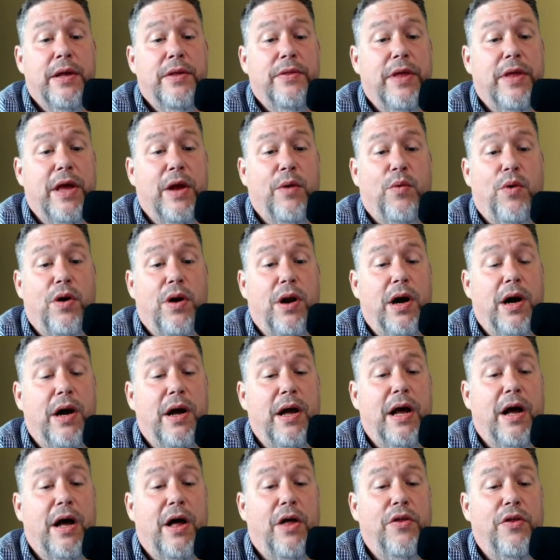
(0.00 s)
They were,
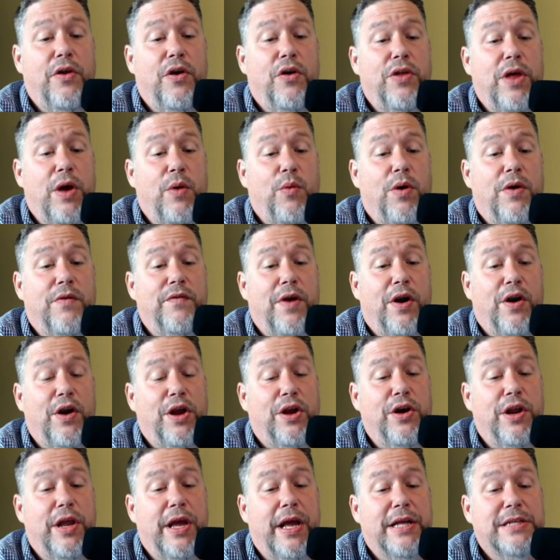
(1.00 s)
although they weren't very
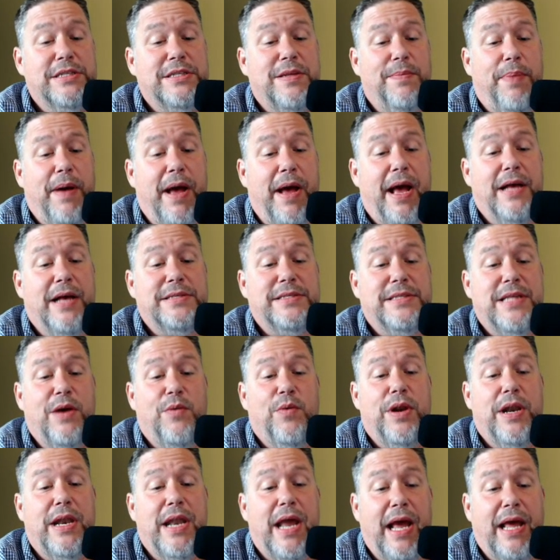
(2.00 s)
good against the pass, they
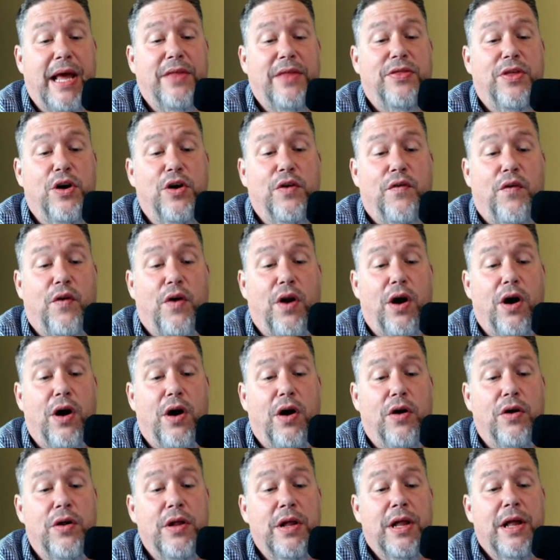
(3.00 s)
were 9th
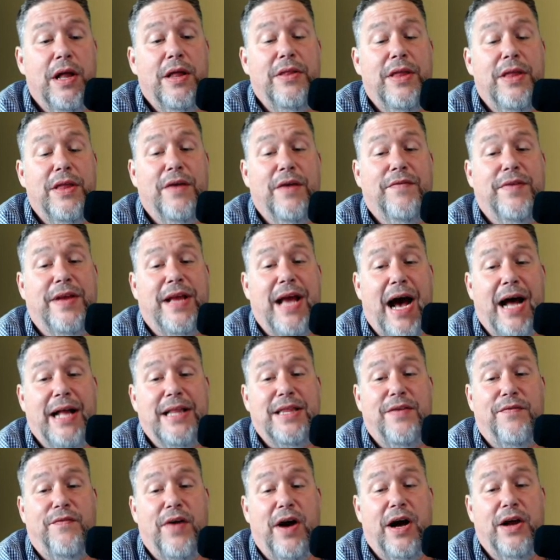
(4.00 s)
overall. They have got
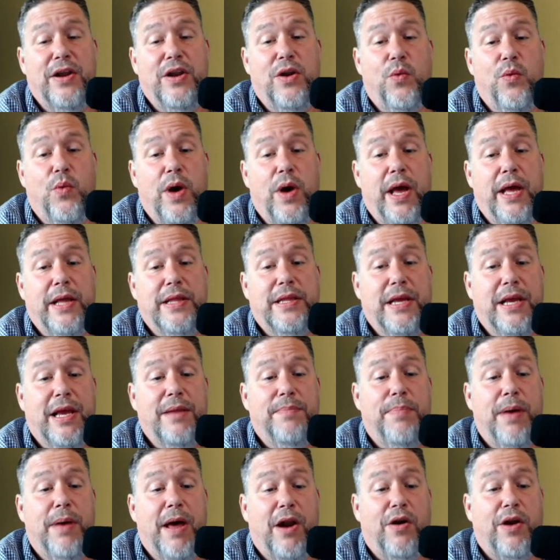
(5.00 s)
to find a way to
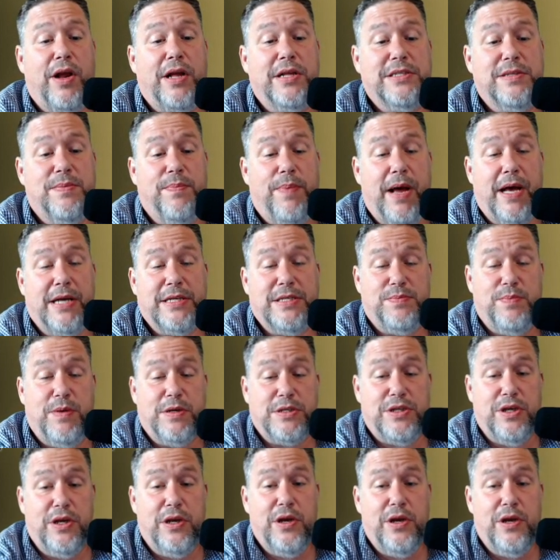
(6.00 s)
get better against the pass, especially